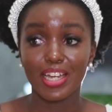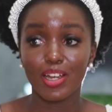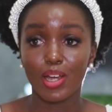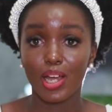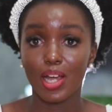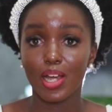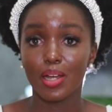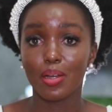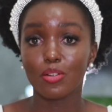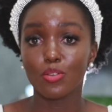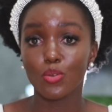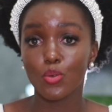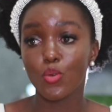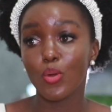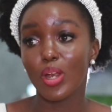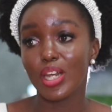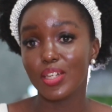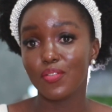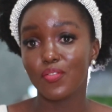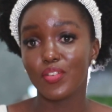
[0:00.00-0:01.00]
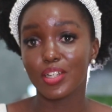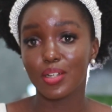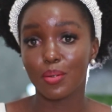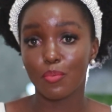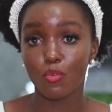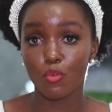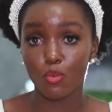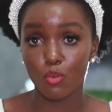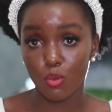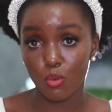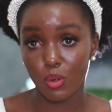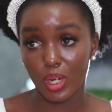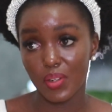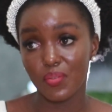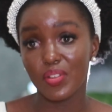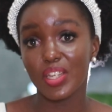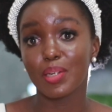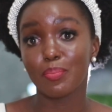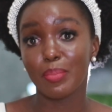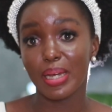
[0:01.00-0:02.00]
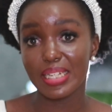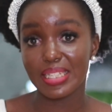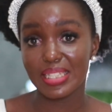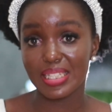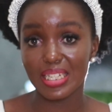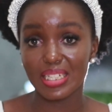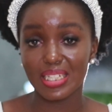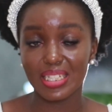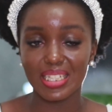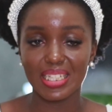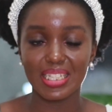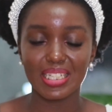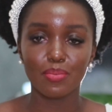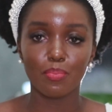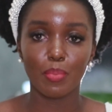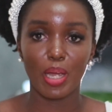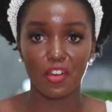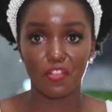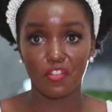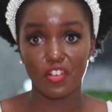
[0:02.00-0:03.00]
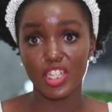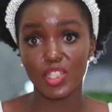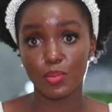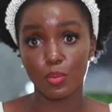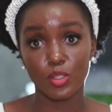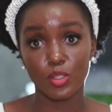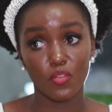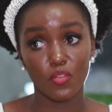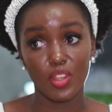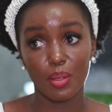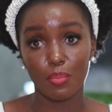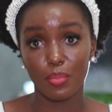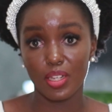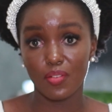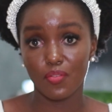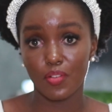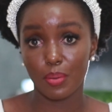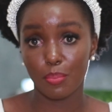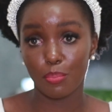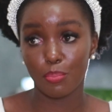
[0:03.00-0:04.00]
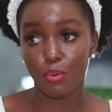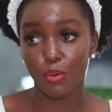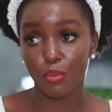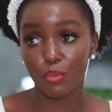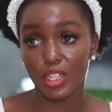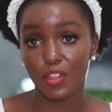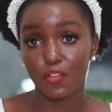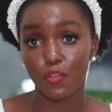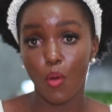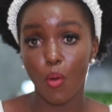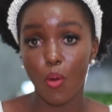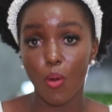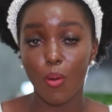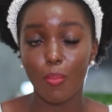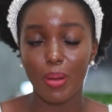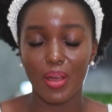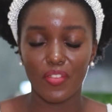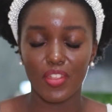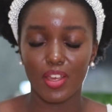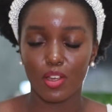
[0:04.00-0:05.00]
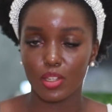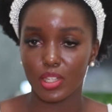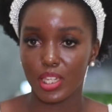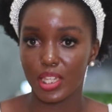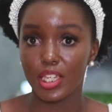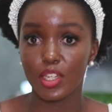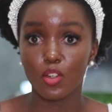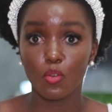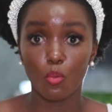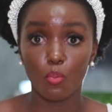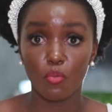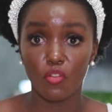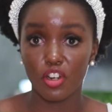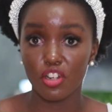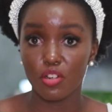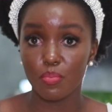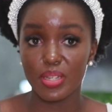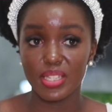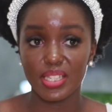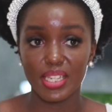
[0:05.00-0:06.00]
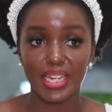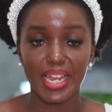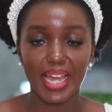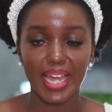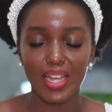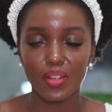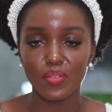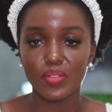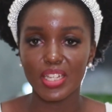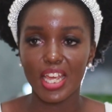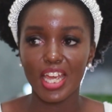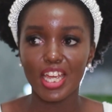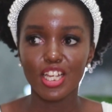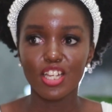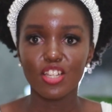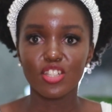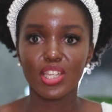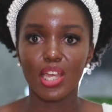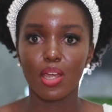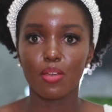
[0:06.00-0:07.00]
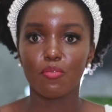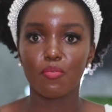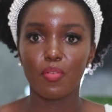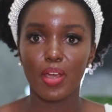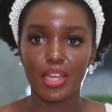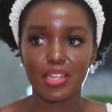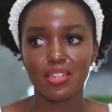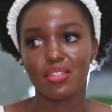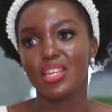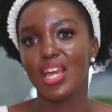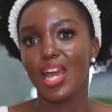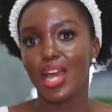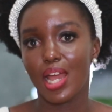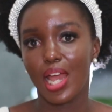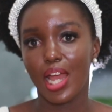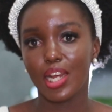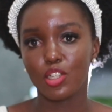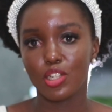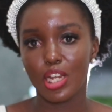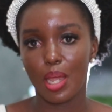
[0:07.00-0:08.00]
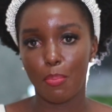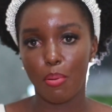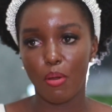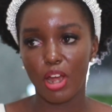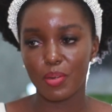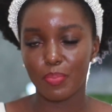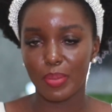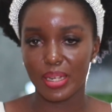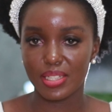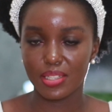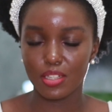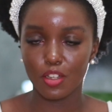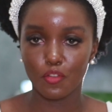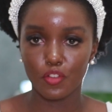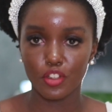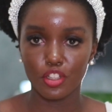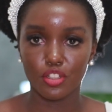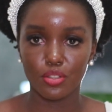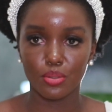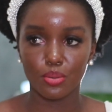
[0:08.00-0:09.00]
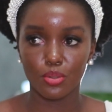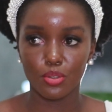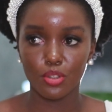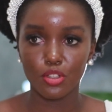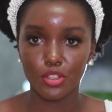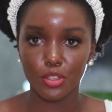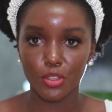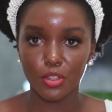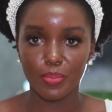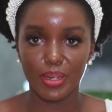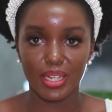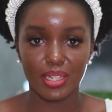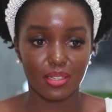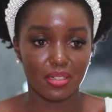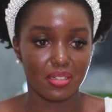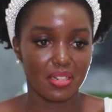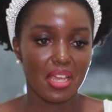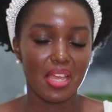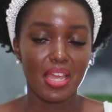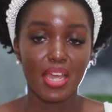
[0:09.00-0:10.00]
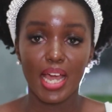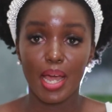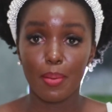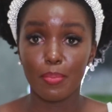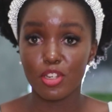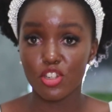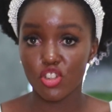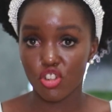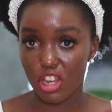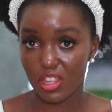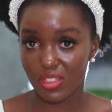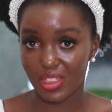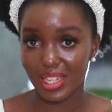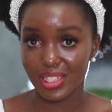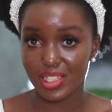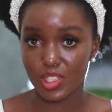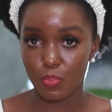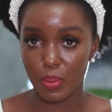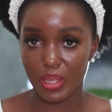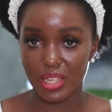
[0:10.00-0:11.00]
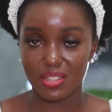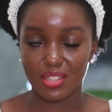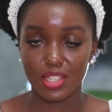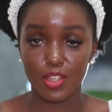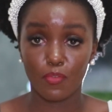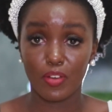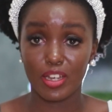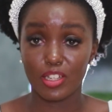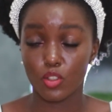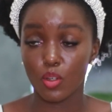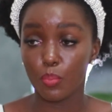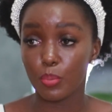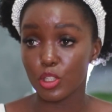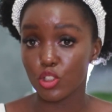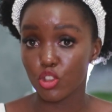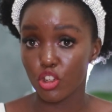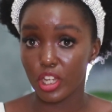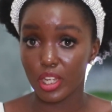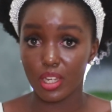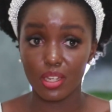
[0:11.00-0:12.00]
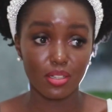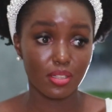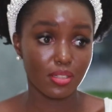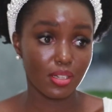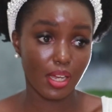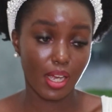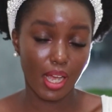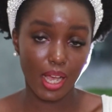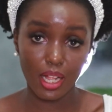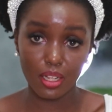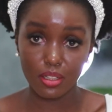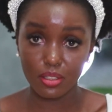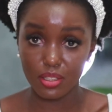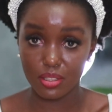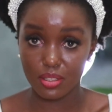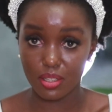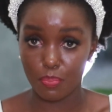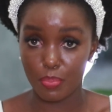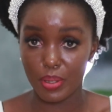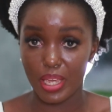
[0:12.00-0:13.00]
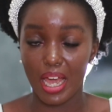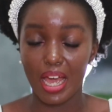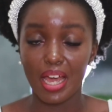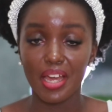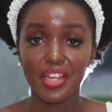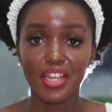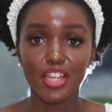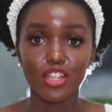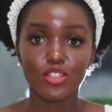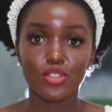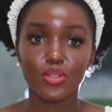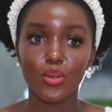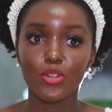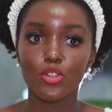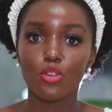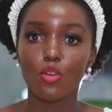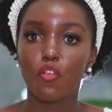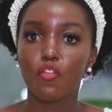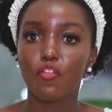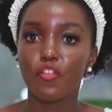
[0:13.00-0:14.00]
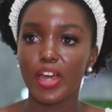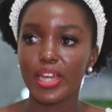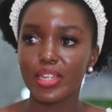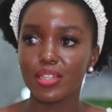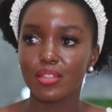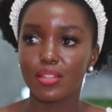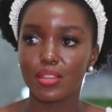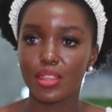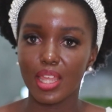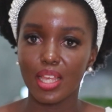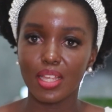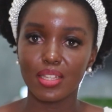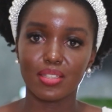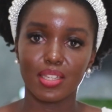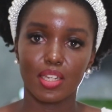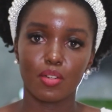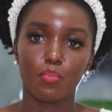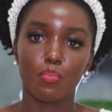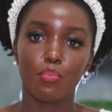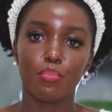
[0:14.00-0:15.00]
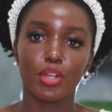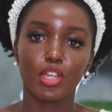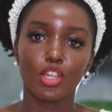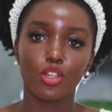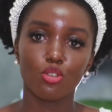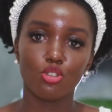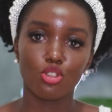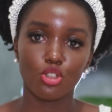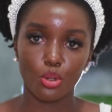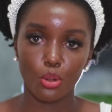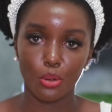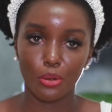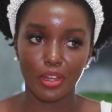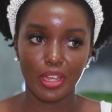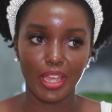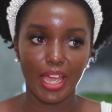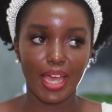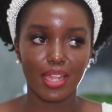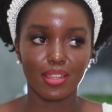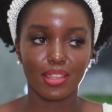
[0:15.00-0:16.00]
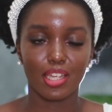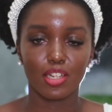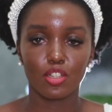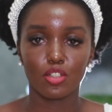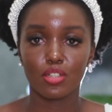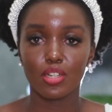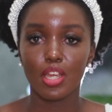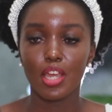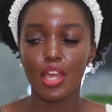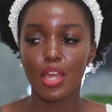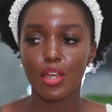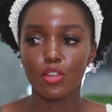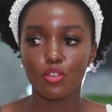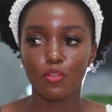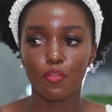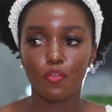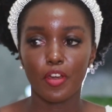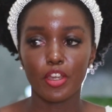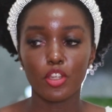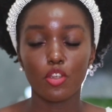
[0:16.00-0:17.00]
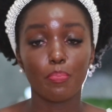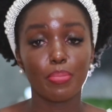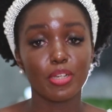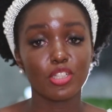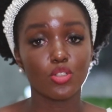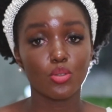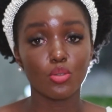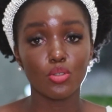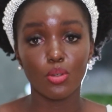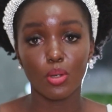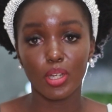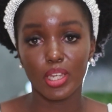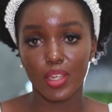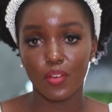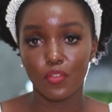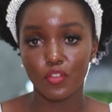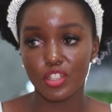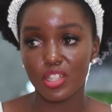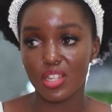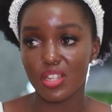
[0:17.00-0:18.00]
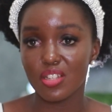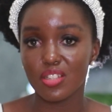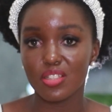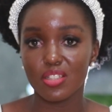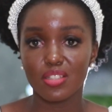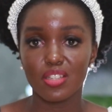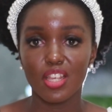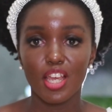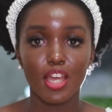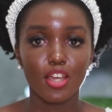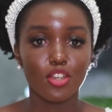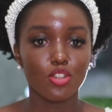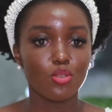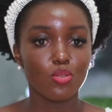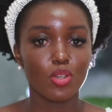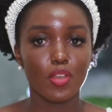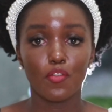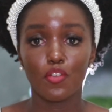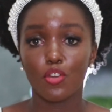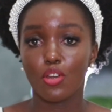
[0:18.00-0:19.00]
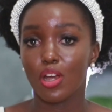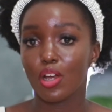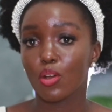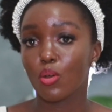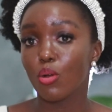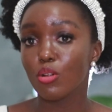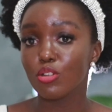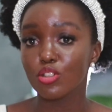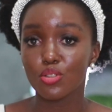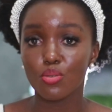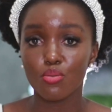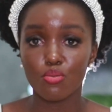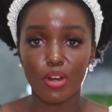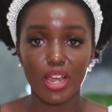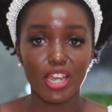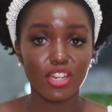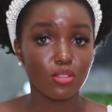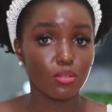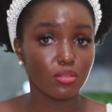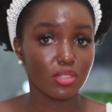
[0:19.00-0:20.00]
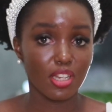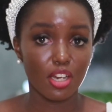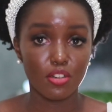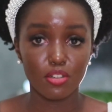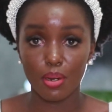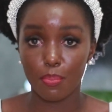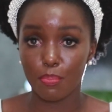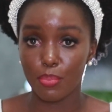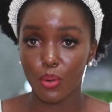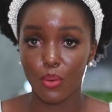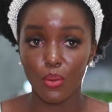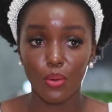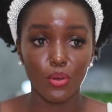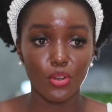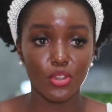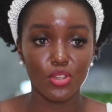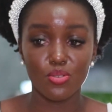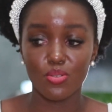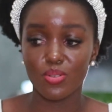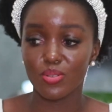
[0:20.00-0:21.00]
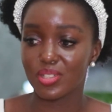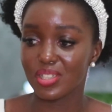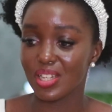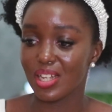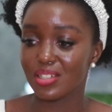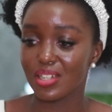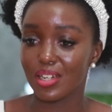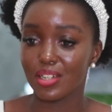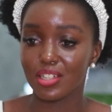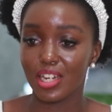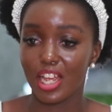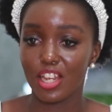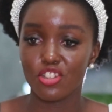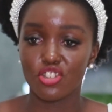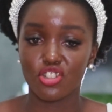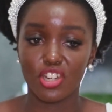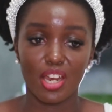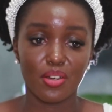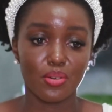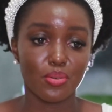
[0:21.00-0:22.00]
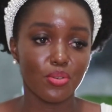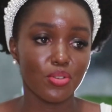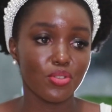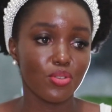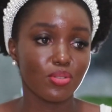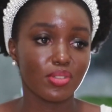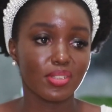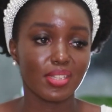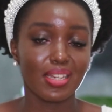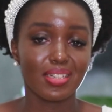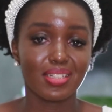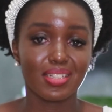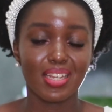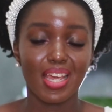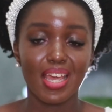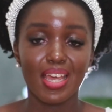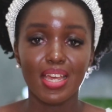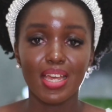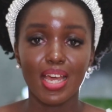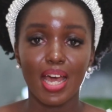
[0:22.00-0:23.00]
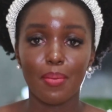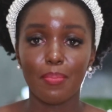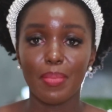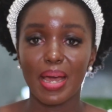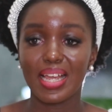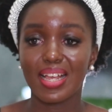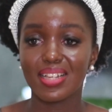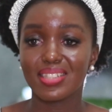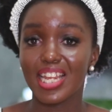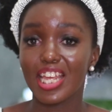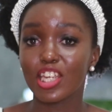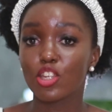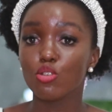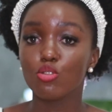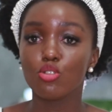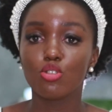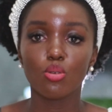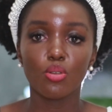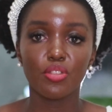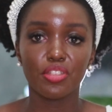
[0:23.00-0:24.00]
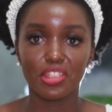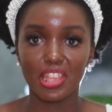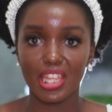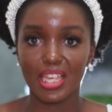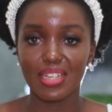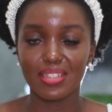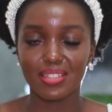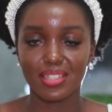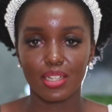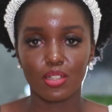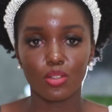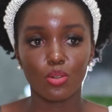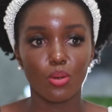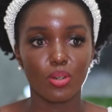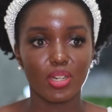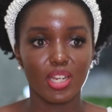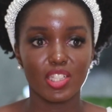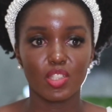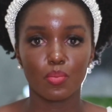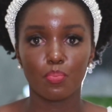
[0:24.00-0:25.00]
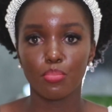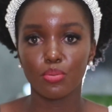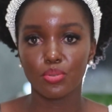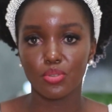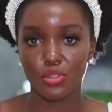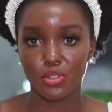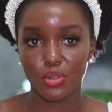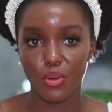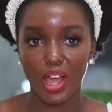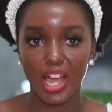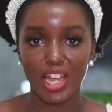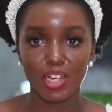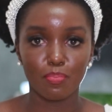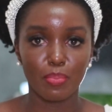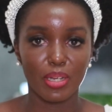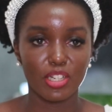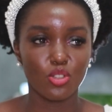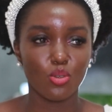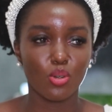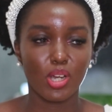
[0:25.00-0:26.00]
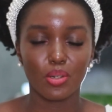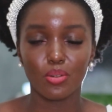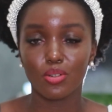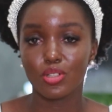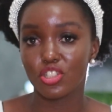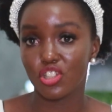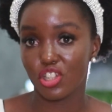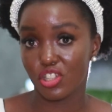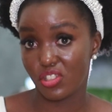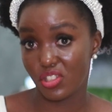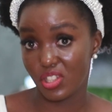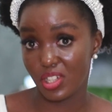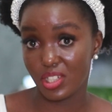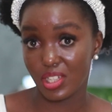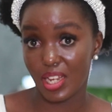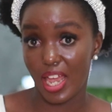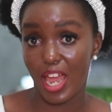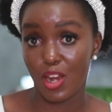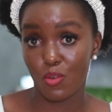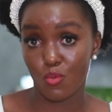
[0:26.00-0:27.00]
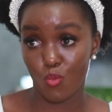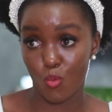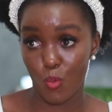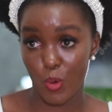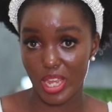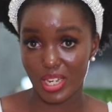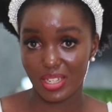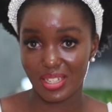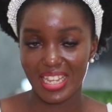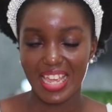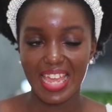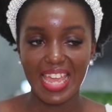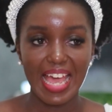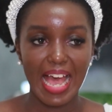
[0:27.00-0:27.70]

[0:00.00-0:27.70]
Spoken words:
who are living in my city. My friends, of them live home, and they lead very busy lives. So I poured myself into YouTube, and I'm enjoying that space. If I stop enjoying it, I'll disappear. So you find things that bring you joy, and that you pursue your giftings. If you are called to write, you start a blog, you start a journal, you start a magazine. Like, you do things that God has put on your heart, but you cannot just sit and wait.